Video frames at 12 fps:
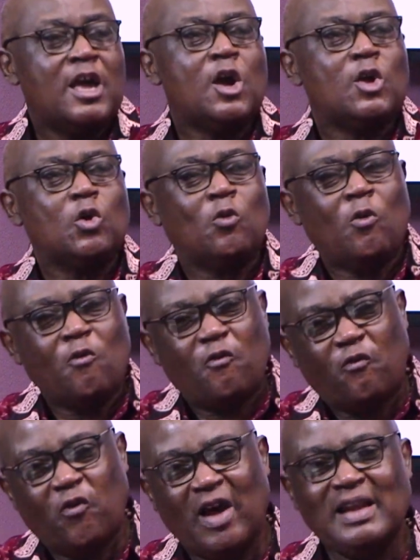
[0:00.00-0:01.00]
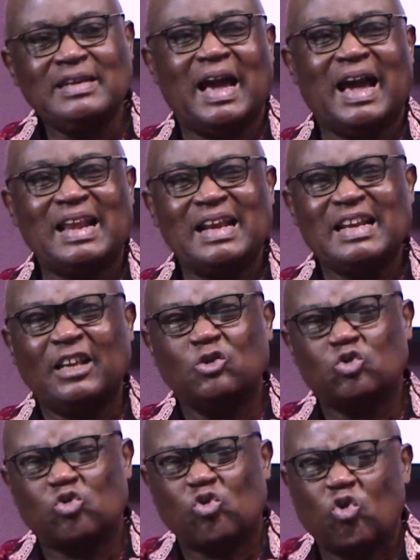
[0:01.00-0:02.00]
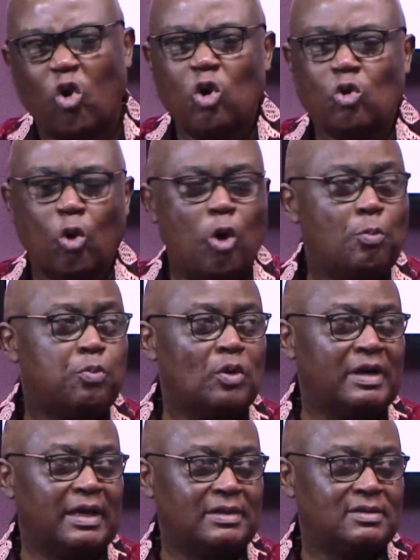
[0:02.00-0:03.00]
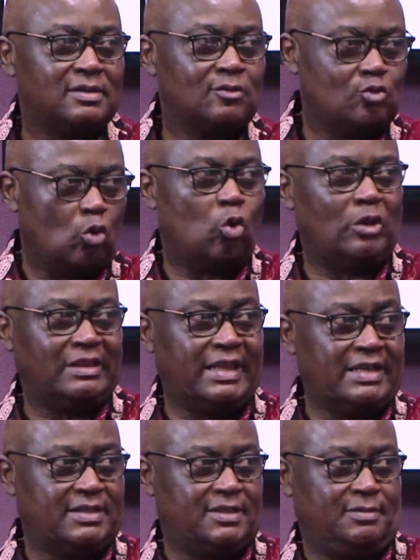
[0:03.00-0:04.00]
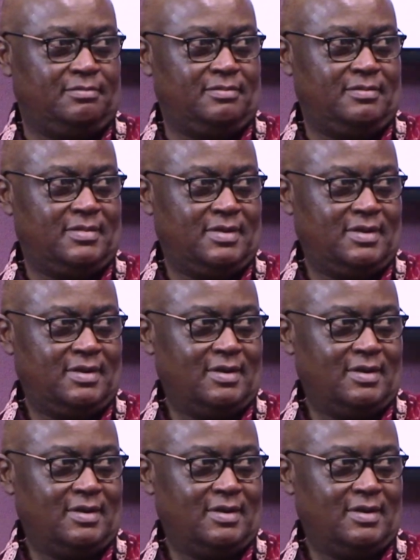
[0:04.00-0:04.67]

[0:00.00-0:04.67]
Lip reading: he will fund another strong opponent to contest him.